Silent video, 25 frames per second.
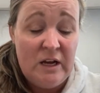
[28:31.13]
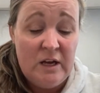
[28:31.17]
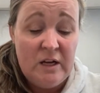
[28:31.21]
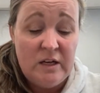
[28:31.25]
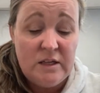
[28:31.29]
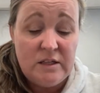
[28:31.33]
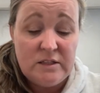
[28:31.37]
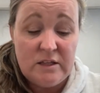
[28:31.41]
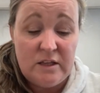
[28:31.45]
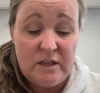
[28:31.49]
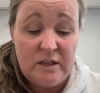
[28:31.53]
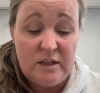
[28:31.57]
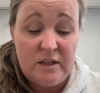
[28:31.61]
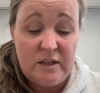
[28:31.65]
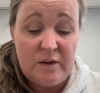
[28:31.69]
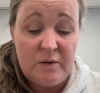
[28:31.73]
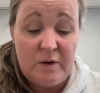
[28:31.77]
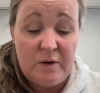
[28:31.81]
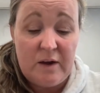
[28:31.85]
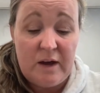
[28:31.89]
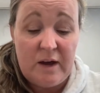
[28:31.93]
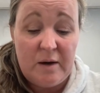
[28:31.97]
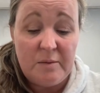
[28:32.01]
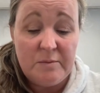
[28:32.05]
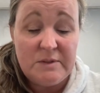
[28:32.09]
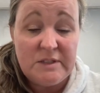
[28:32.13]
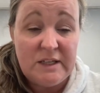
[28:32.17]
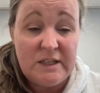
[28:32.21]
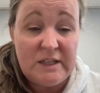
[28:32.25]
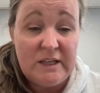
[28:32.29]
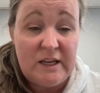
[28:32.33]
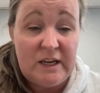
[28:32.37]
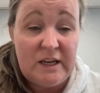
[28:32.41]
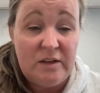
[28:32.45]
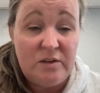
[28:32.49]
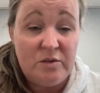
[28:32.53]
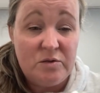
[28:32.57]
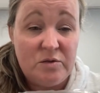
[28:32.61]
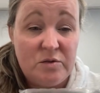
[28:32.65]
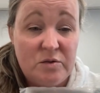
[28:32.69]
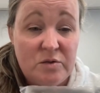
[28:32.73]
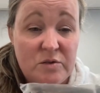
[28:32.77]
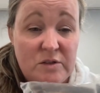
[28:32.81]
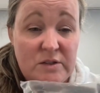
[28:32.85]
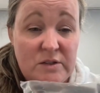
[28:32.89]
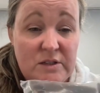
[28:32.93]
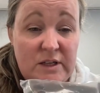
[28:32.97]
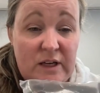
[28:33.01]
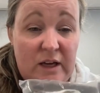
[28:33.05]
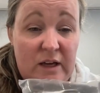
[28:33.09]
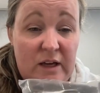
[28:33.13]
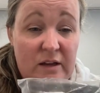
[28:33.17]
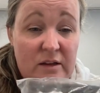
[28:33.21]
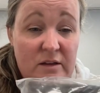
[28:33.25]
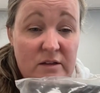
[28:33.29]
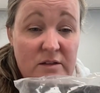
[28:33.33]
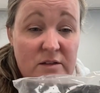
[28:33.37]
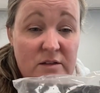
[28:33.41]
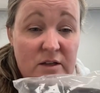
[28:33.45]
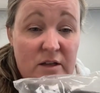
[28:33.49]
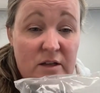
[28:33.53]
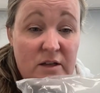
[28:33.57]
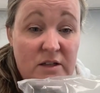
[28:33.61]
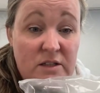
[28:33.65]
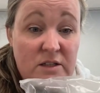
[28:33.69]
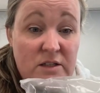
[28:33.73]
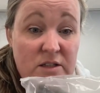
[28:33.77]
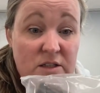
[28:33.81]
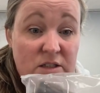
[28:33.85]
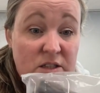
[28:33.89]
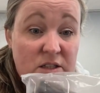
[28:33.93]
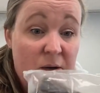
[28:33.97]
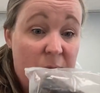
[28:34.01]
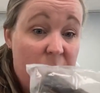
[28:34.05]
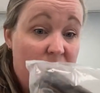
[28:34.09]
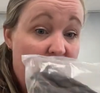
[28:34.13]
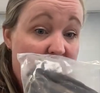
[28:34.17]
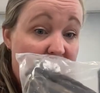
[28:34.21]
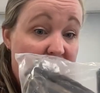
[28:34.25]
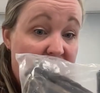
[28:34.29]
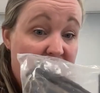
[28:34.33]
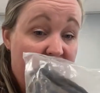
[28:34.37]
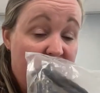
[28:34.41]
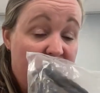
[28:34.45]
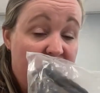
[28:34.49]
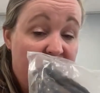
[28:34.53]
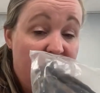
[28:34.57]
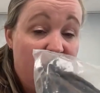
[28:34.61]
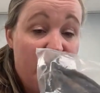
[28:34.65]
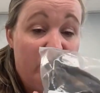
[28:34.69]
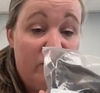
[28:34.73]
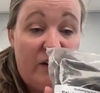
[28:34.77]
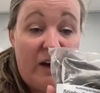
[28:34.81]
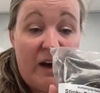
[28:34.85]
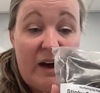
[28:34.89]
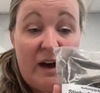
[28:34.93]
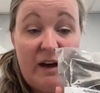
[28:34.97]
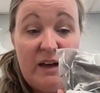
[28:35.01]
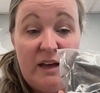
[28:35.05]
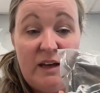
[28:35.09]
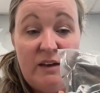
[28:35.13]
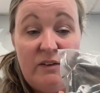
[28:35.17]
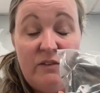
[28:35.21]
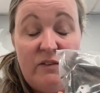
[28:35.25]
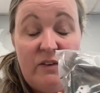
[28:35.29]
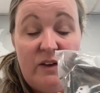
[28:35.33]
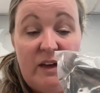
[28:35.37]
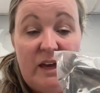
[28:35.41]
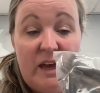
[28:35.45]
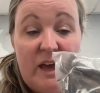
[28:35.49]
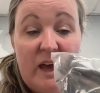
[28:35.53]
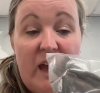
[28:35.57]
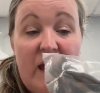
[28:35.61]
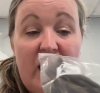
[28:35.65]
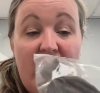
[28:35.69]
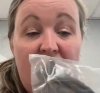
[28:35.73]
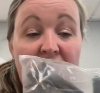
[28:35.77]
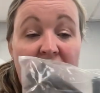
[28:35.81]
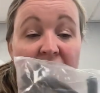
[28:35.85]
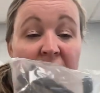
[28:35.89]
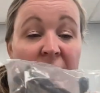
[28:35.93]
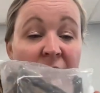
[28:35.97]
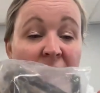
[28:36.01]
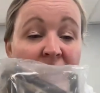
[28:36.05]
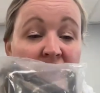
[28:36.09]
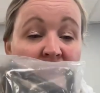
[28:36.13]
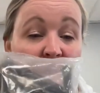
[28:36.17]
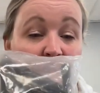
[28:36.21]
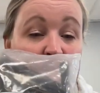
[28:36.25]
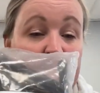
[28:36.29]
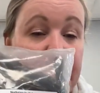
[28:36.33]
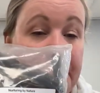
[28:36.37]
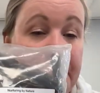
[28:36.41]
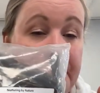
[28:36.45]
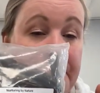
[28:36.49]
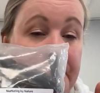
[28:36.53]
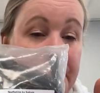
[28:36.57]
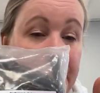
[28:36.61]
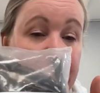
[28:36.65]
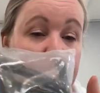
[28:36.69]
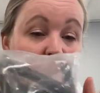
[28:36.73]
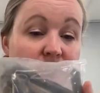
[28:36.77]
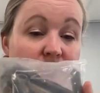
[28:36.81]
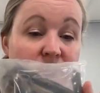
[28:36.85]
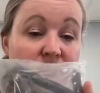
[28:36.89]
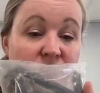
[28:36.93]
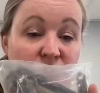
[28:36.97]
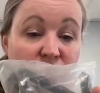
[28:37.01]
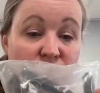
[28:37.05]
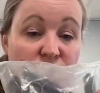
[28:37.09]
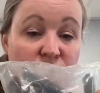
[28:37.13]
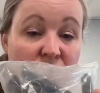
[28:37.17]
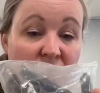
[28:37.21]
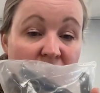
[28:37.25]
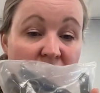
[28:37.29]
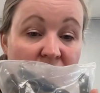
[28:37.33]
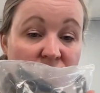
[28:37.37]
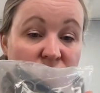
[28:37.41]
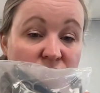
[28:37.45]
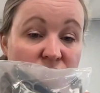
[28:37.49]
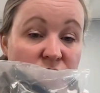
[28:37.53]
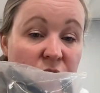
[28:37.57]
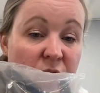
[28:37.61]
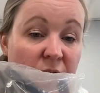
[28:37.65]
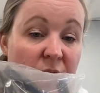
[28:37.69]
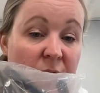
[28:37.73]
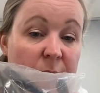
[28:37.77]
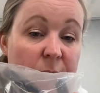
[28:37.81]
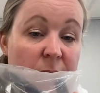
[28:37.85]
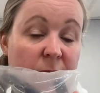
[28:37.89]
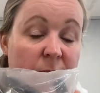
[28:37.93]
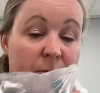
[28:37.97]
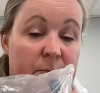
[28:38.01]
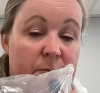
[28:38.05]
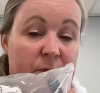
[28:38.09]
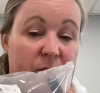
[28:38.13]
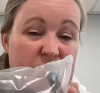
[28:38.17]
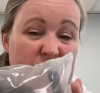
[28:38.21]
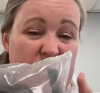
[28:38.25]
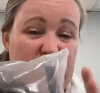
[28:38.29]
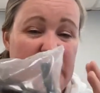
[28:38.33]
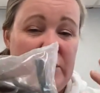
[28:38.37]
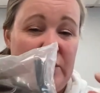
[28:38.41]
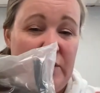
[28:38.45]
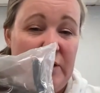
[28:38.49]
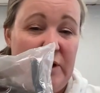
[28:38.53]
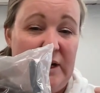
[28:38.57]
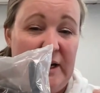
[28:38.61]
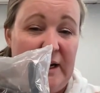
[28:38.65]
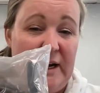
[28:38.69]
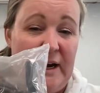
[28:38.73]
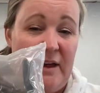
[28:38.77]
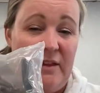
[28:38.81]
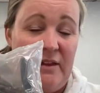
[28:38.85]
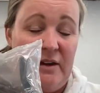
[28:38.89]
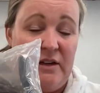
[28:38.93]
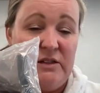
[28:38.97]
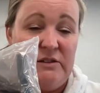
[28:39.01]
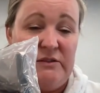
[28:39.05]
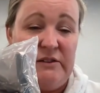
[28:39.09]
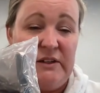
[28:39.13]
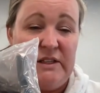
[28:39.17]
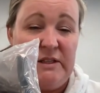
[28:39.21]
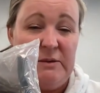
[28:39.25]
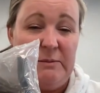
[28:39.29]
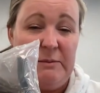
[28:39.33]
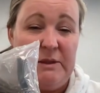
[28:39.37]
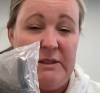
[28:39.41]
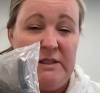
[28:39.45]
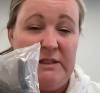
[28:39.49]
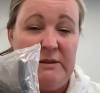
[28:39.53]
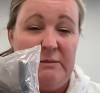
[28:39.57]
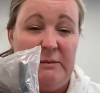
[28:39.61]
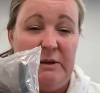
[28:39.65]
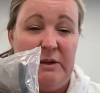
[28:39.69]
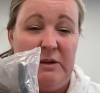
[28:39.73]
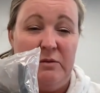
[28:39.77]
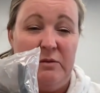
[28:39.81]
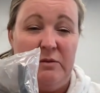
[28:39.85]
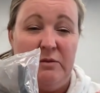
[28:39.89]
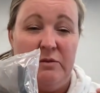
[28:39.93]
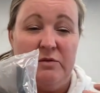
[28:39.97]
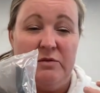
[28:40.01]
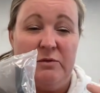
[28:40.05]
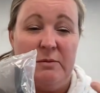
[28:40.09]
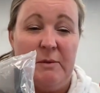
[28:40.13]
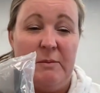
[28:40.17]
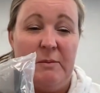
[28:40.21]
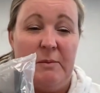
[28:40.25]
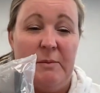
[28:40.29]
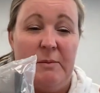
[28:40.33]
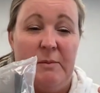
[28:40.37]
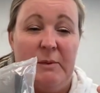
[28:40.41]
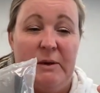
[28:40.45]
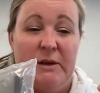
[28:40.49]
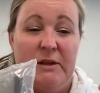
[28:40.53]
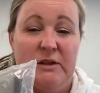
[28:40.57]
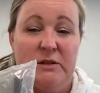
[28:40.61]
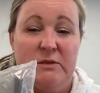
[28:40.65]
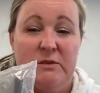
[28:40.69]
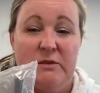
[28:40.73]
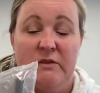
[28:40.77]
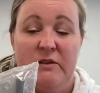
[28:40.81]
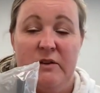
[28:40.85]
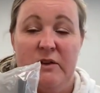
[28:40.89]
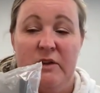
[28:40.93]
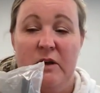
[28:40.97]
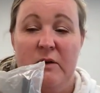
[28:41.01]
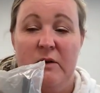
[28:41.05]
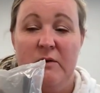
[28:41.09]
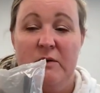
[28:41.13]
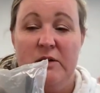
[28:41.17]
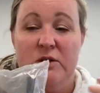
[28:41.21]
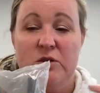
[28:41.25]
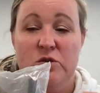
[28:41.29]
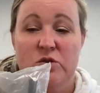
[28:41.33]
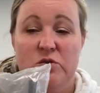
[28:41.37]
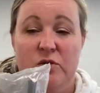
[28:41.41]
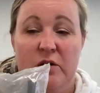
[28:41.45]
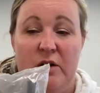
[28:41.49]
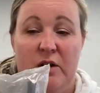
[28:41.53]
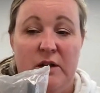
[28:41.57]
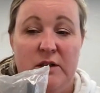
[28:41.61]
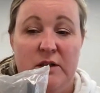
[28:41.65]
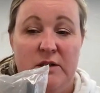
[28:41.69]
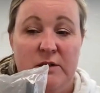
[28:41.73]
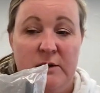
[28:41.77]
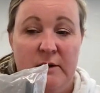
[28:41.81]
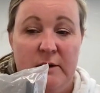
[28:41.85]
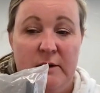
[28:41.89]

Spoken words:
so that it will help to clean your dog's teeth. So there's double benefit for giving a dried tripe. But you're still going to get those vitamins and minerals, remember, because even though it's dried,